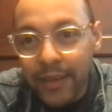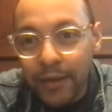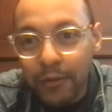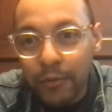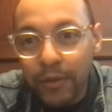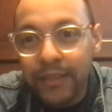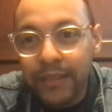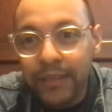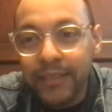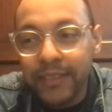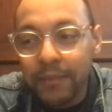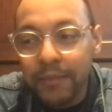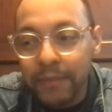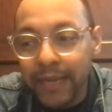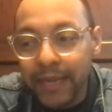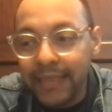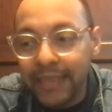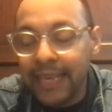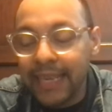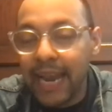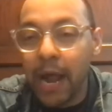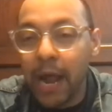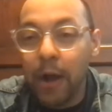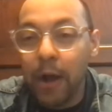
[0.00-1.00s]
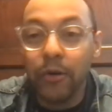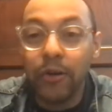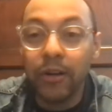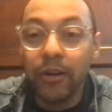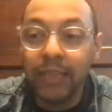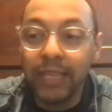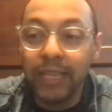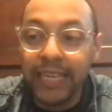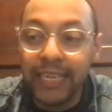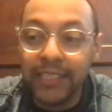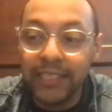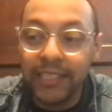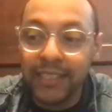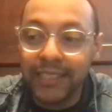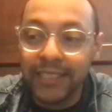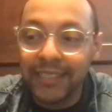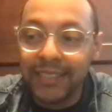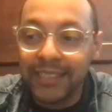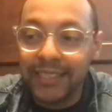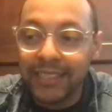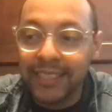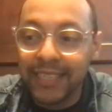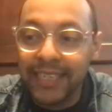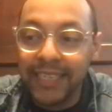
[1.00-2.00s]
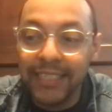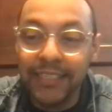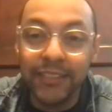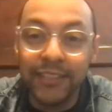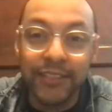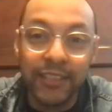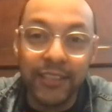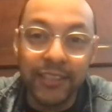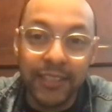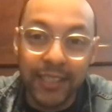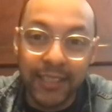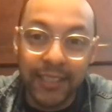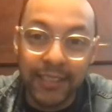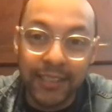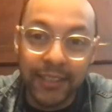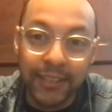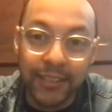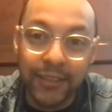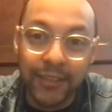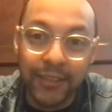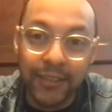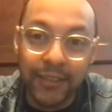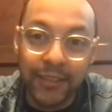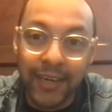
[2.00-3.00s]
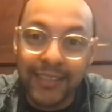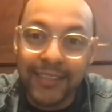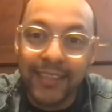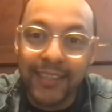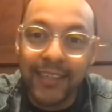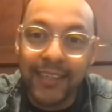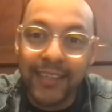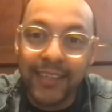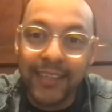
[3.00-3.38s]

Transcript: What does it mean that our allegiance is to Jesus Christ?